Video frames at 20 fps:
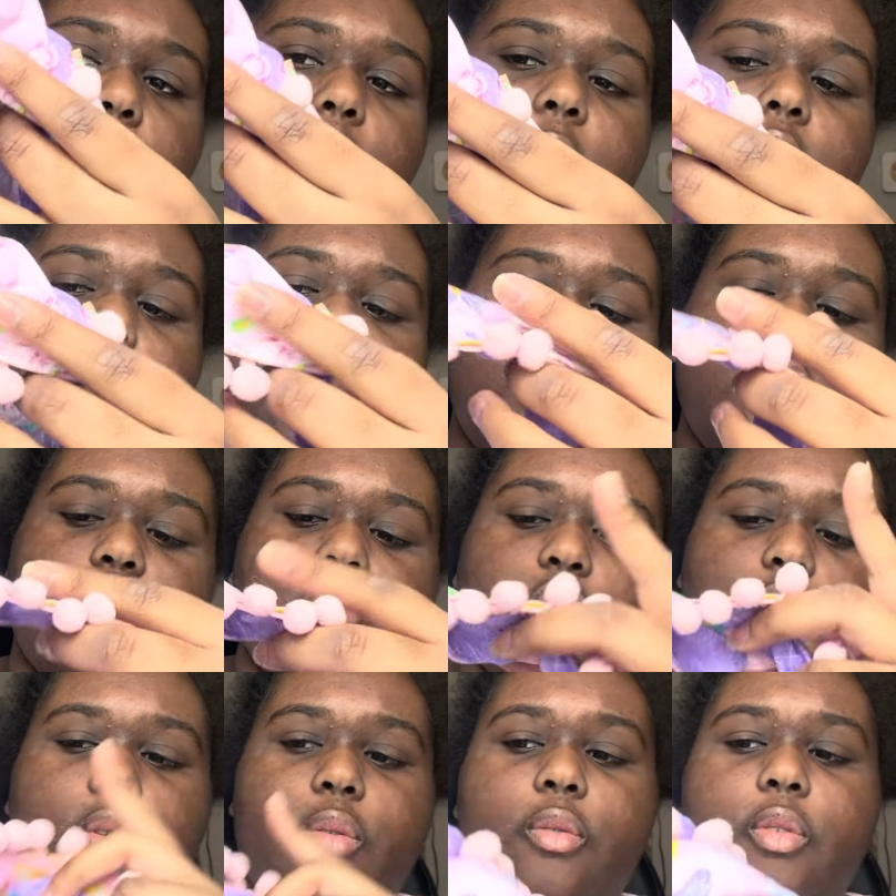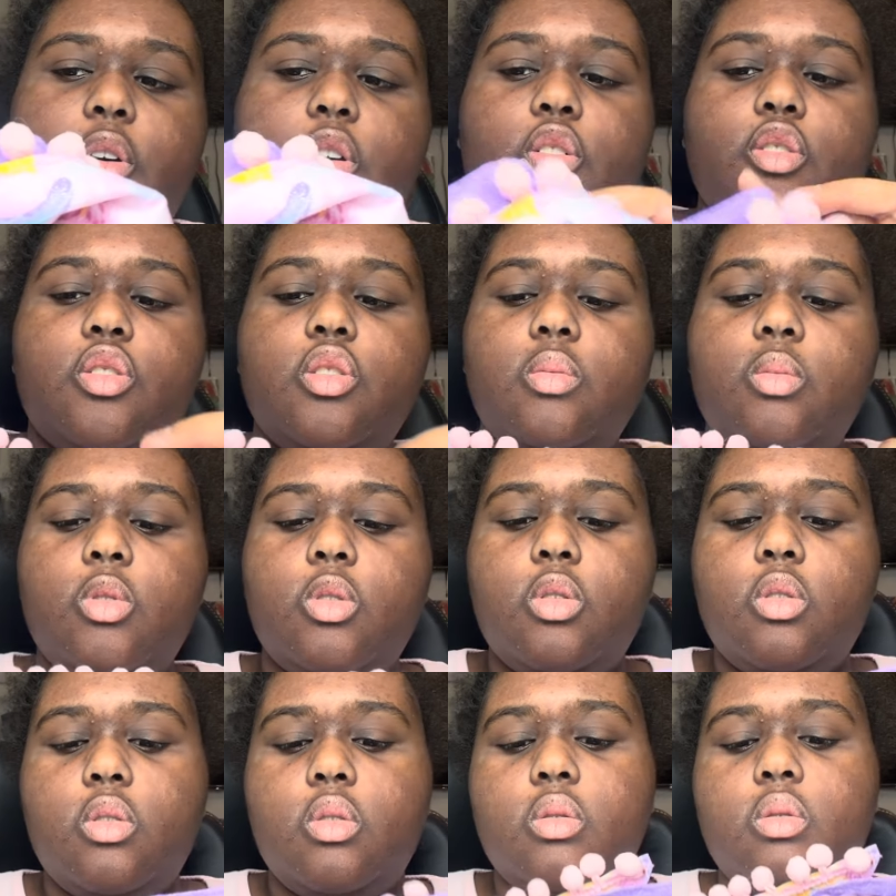It is
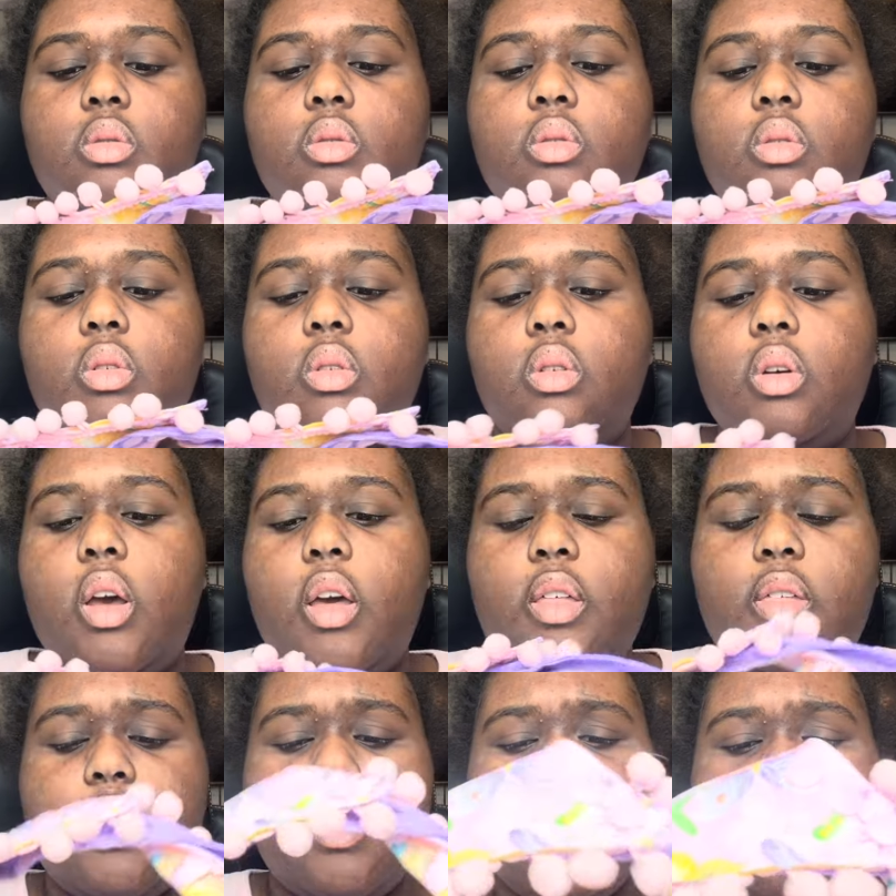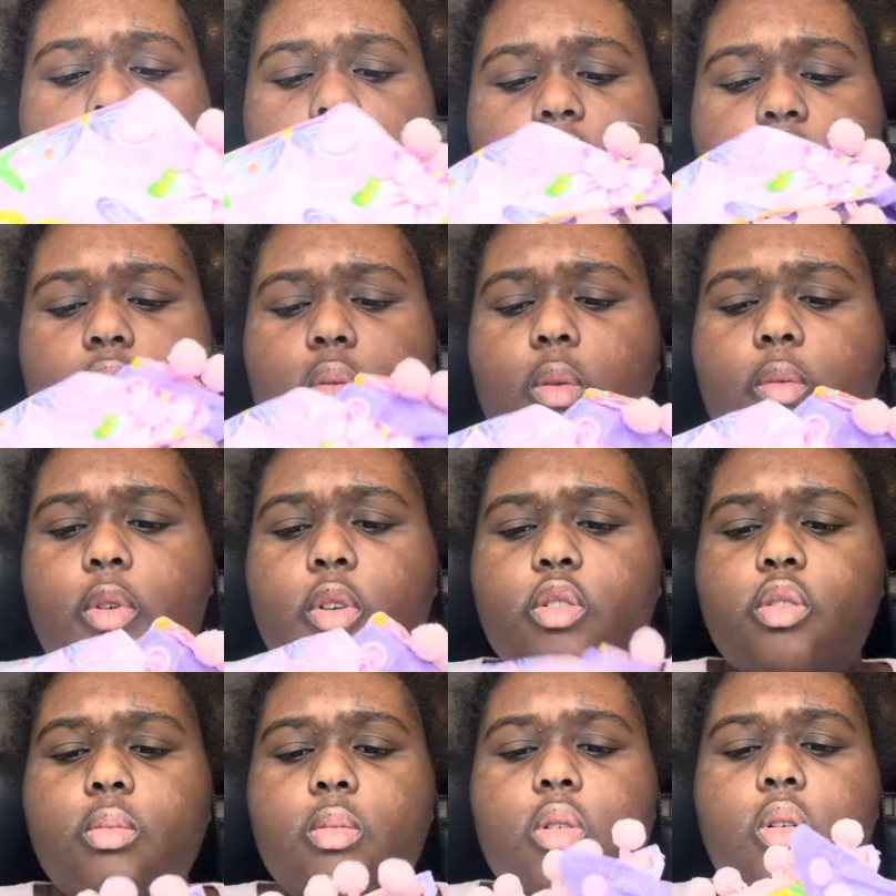reversible, I think. Is it
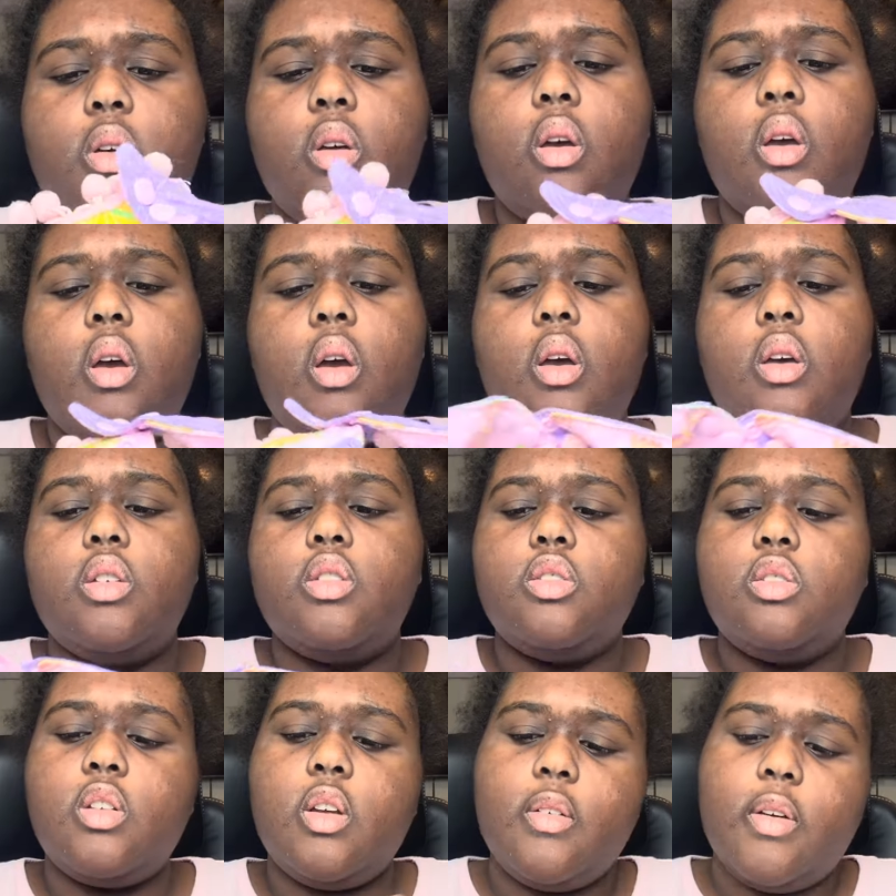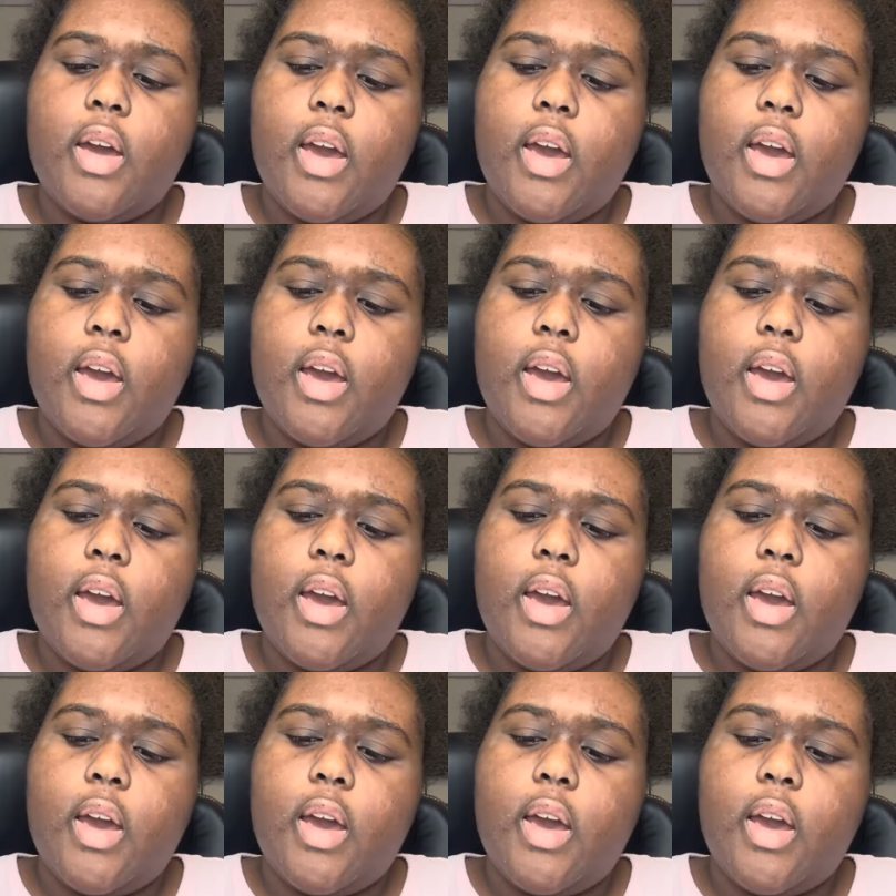reversible? She never